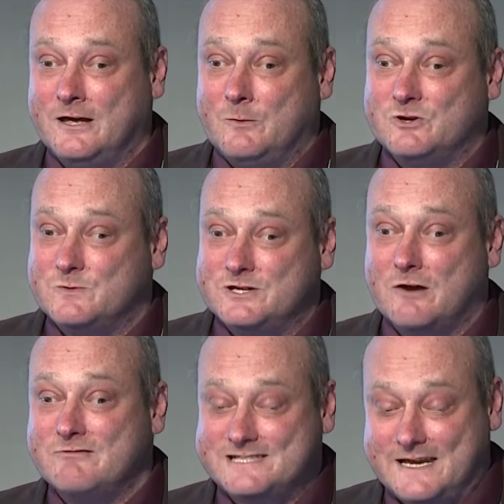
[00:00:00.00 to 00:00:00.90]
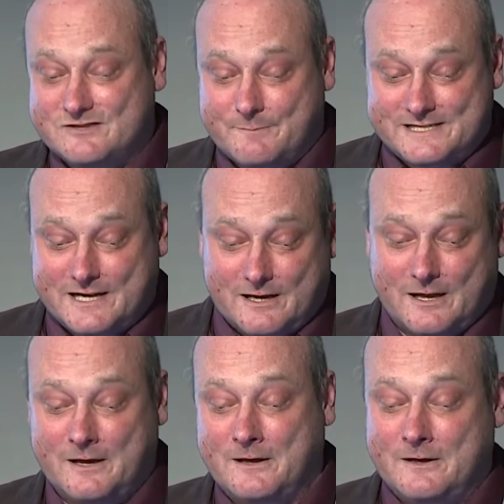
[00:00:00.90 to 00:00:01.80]
which we know receives a
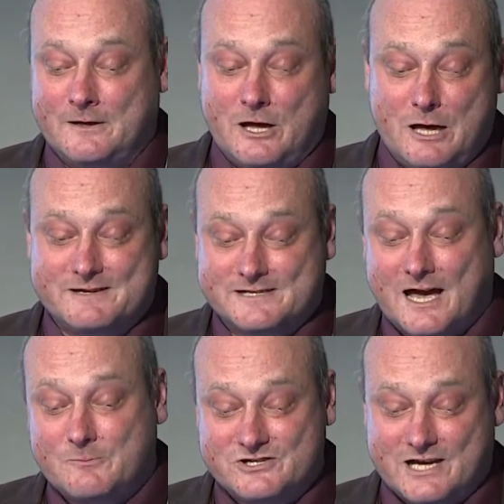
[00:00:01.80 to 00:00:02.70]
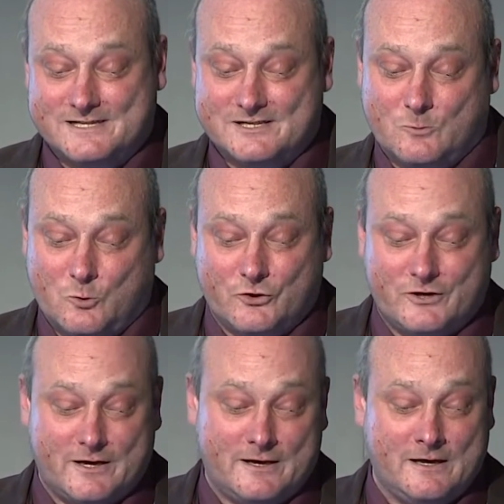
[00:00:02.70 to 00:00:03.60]
particular herbicide, which gets into water.